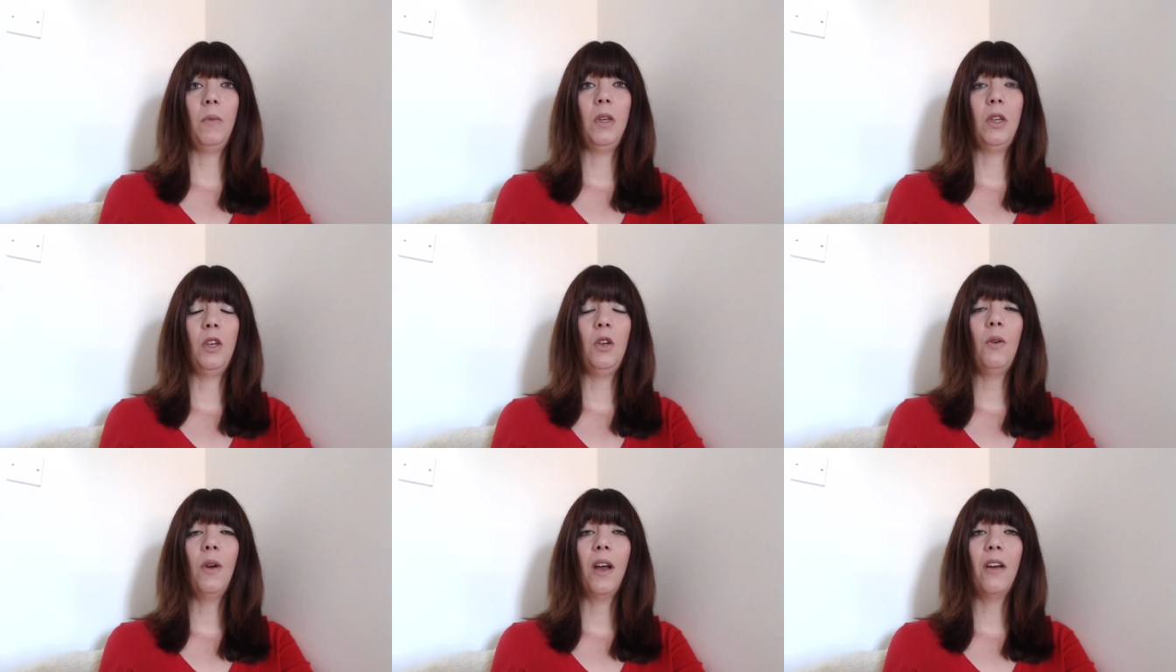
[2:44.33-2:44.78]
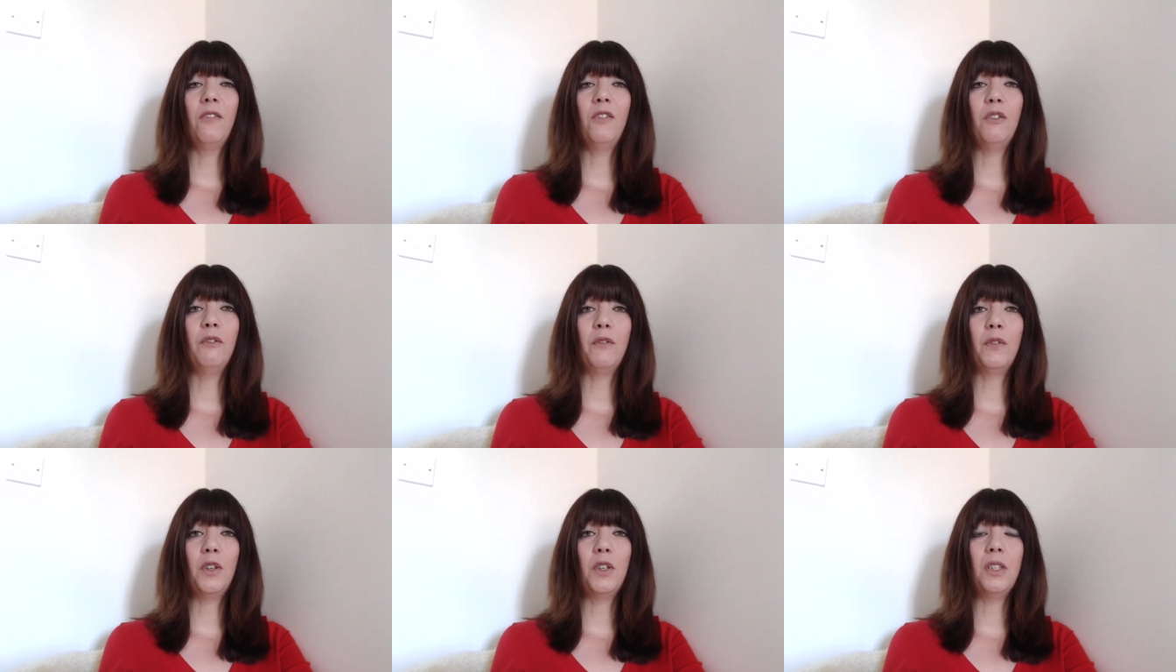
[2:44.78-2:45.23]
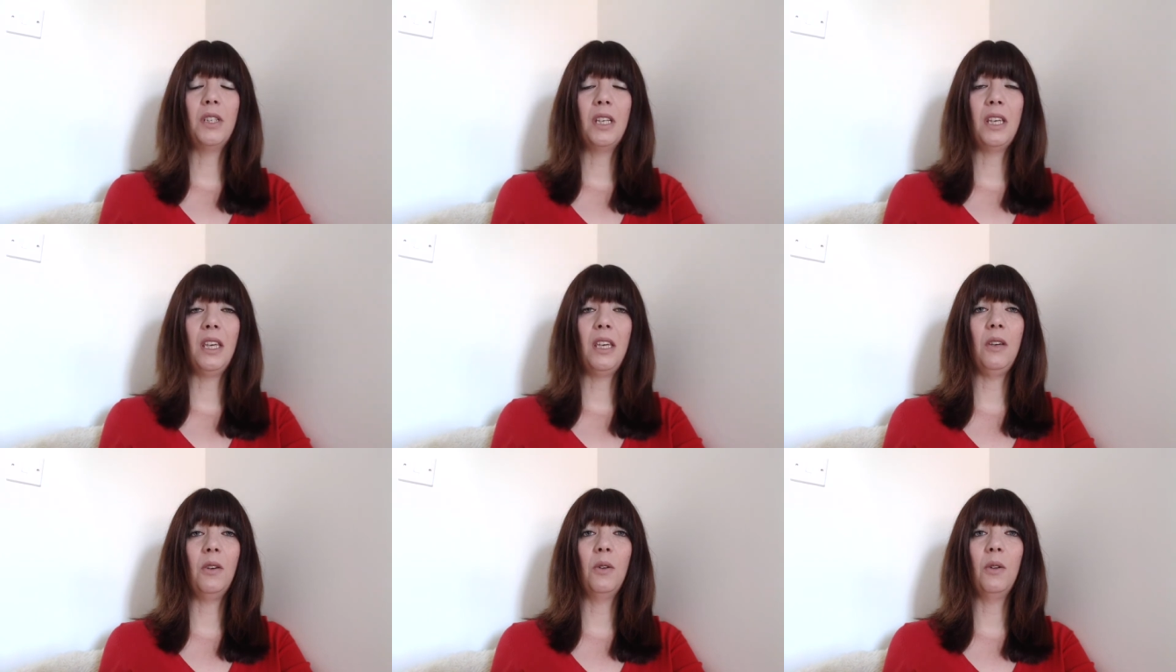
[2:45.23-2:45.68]
You have to first
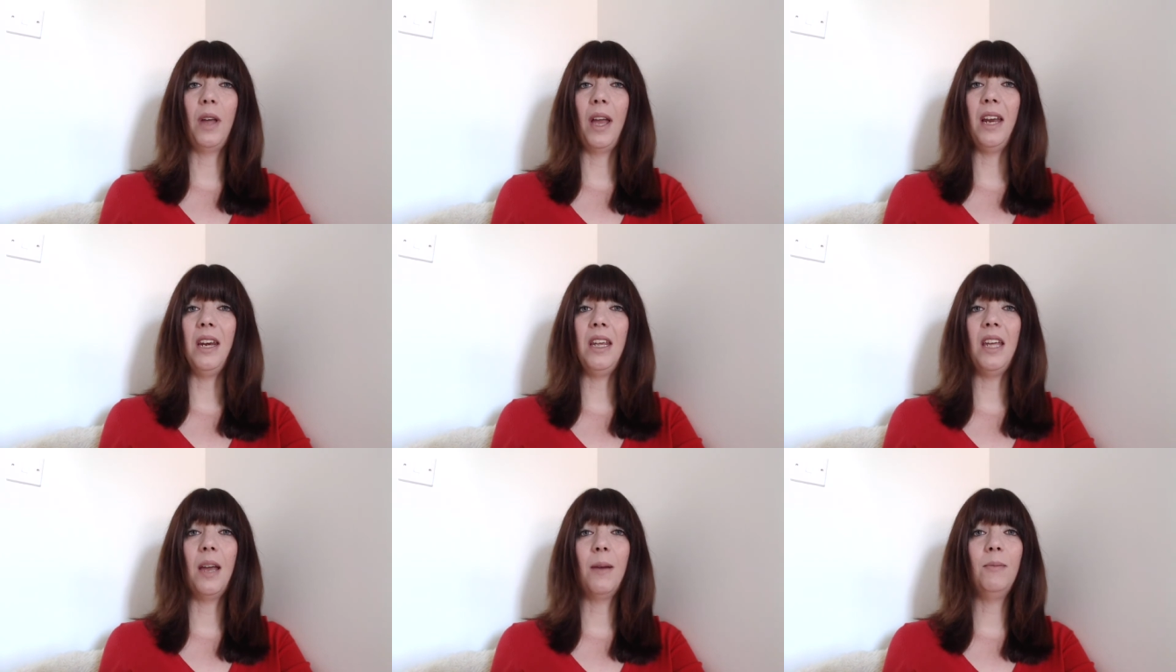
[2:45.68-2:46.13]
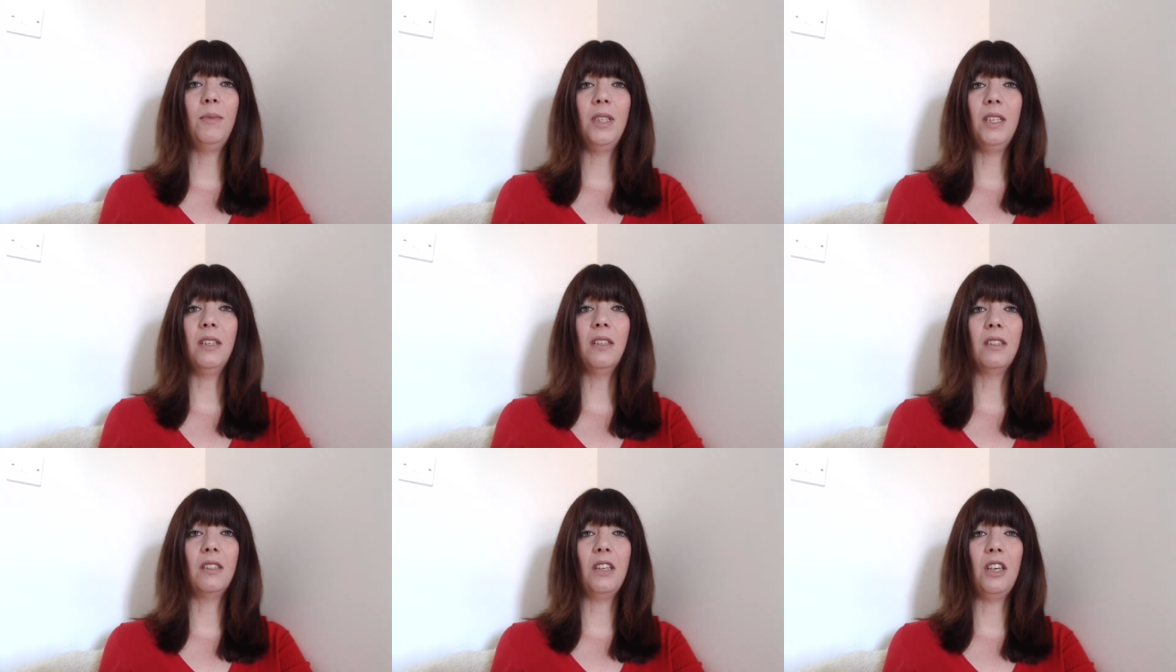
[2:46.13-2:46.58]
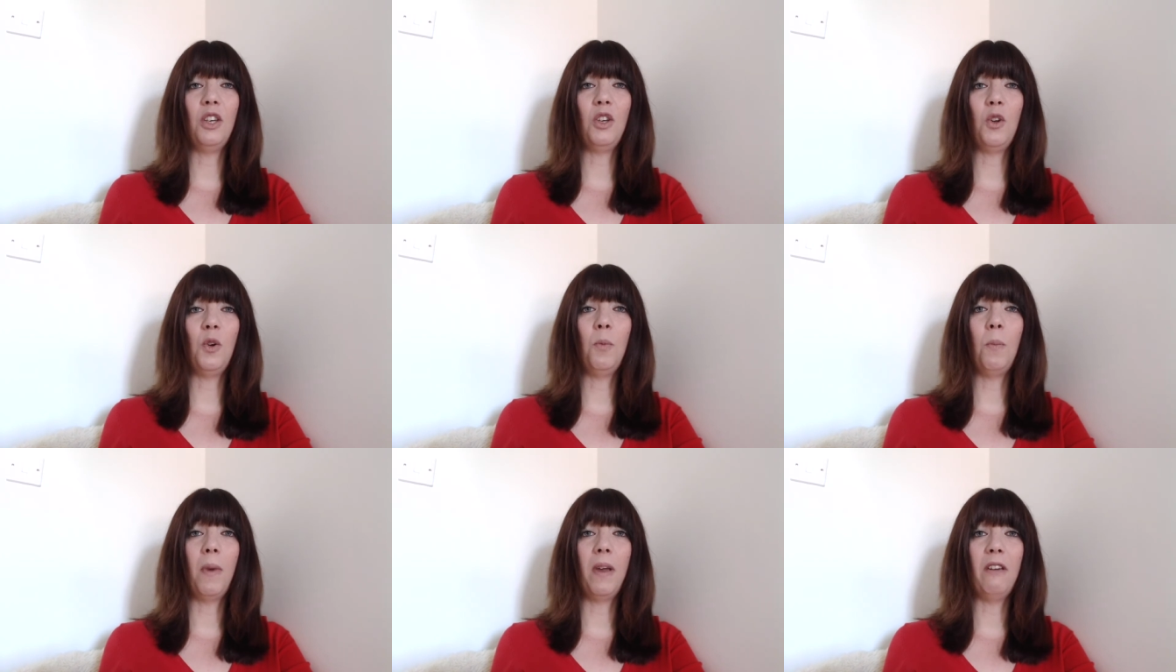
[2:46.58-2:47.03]
heal any emptiness
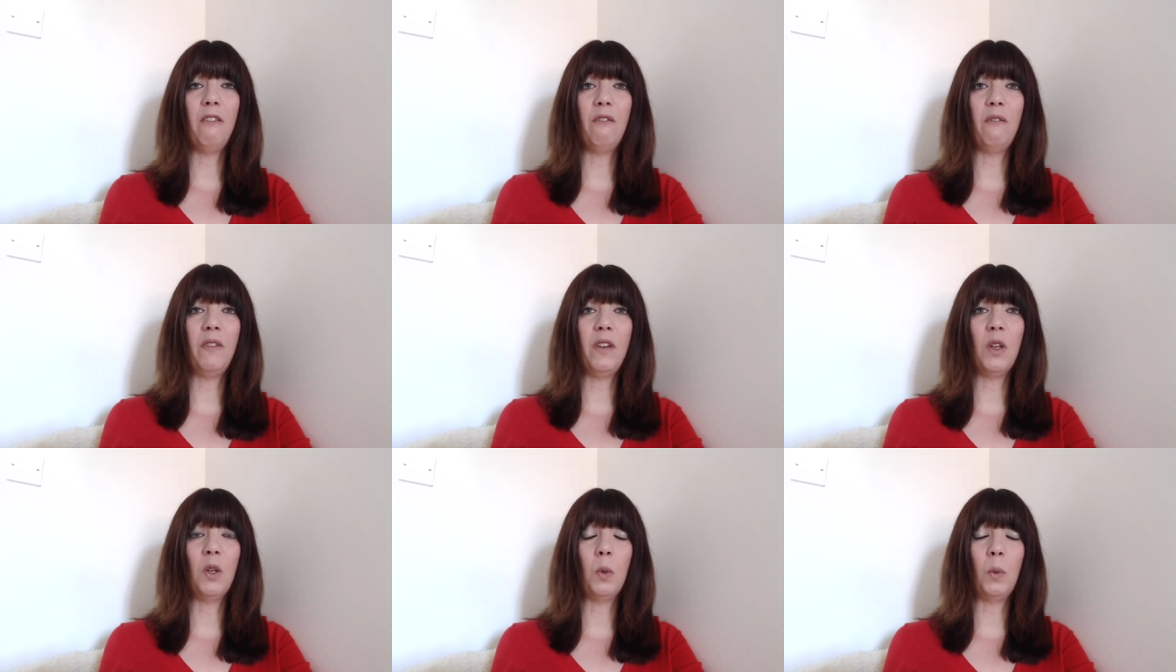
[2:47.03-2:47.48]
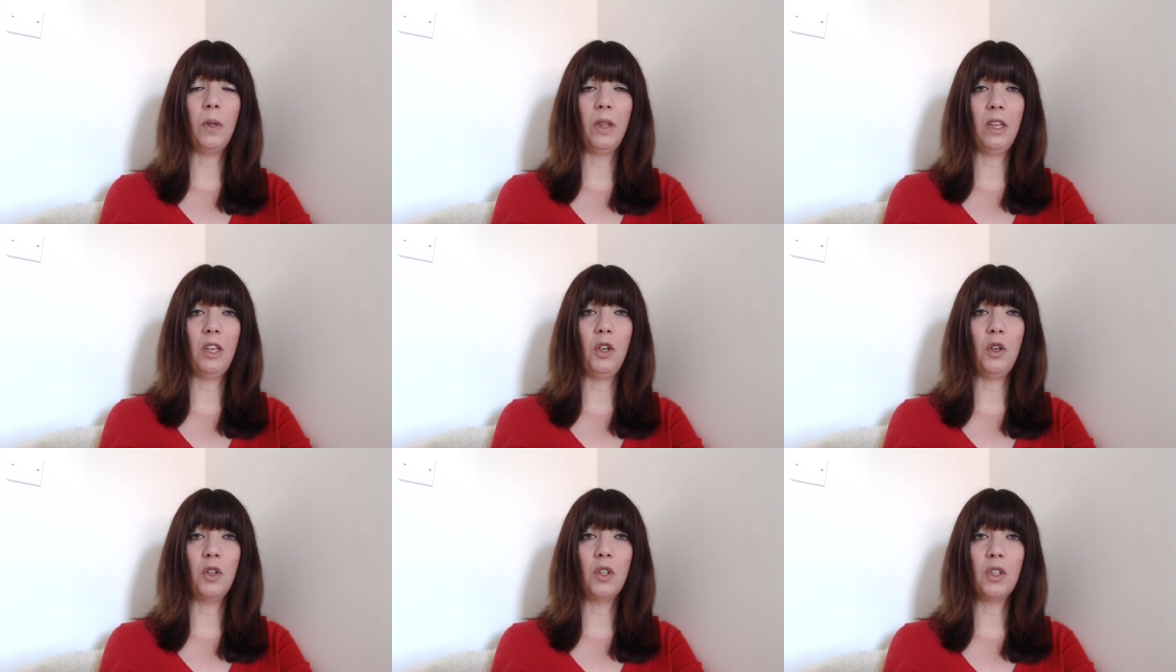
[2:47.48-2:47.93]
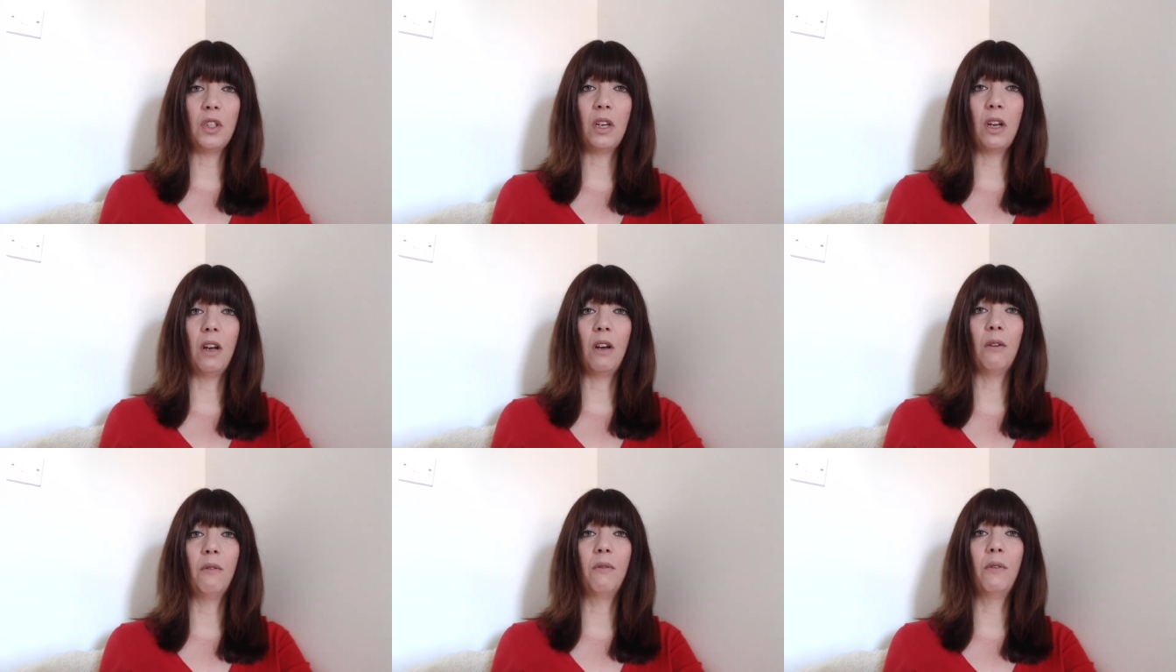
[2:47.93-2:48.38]
that you may feel within
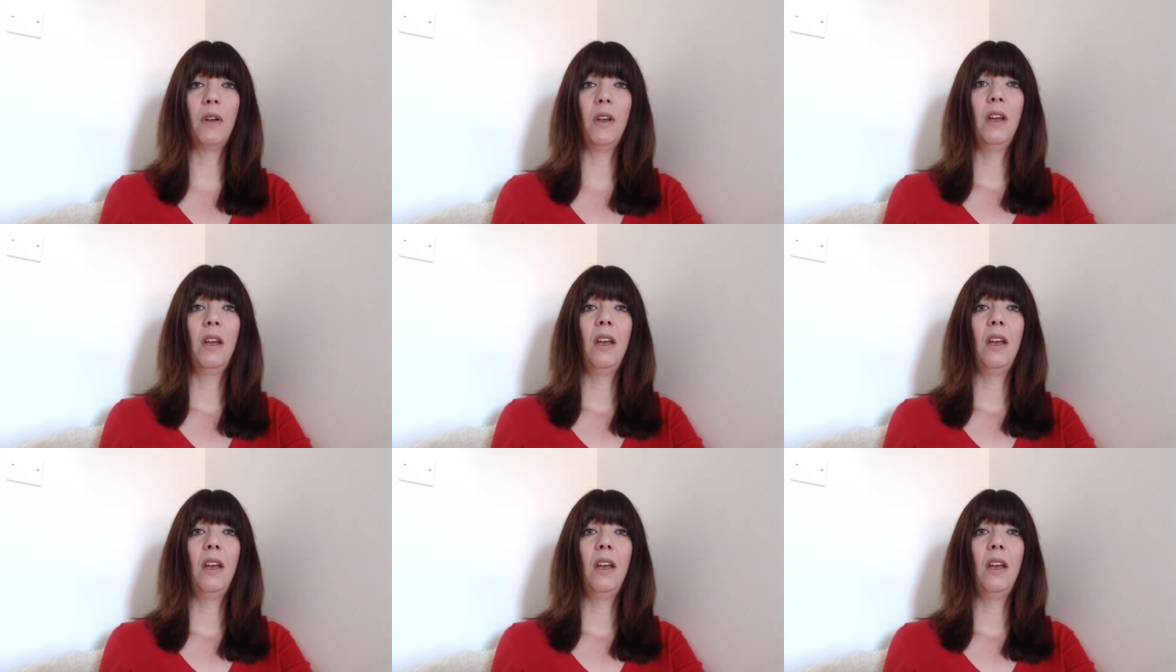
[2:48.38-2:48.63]
yourself.